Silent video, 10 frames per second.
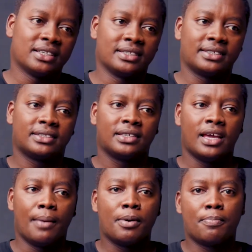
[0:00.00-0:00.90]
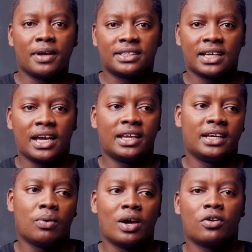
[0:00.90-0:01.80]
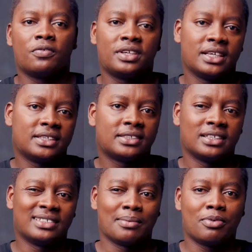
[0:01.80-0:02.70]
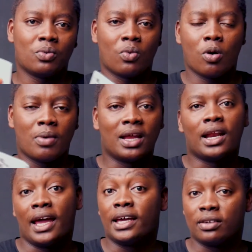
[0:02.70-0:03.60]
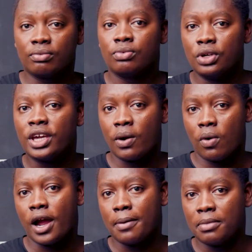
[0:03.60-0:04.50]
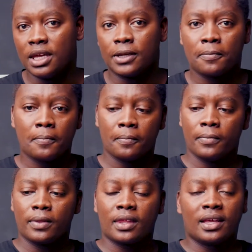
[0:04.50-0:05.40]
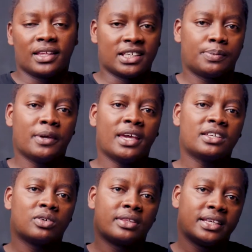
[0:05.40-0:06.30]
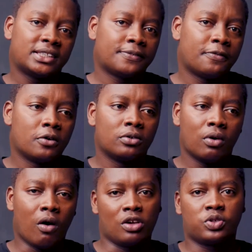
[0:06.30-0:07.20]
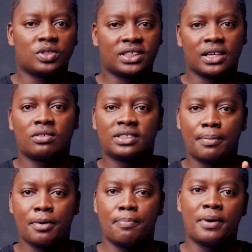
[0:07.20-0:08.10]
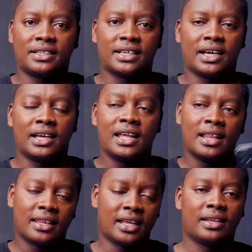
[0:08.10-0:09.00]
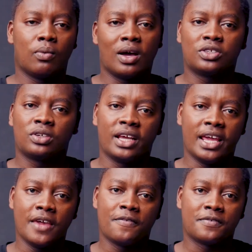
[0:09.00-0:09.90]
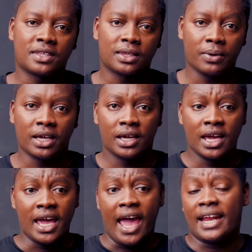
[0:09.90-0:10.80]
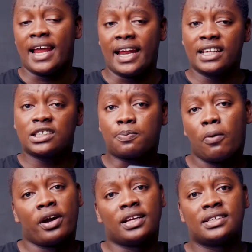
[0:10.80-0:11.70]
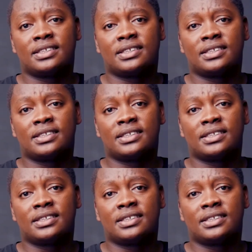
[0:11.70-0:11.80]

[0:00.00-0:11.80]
is a bit better and then the one on this is a bit warmer. Like, you get what I mean. The speakers on this phone also sounds a bit better than the ones on the A53. And at this point,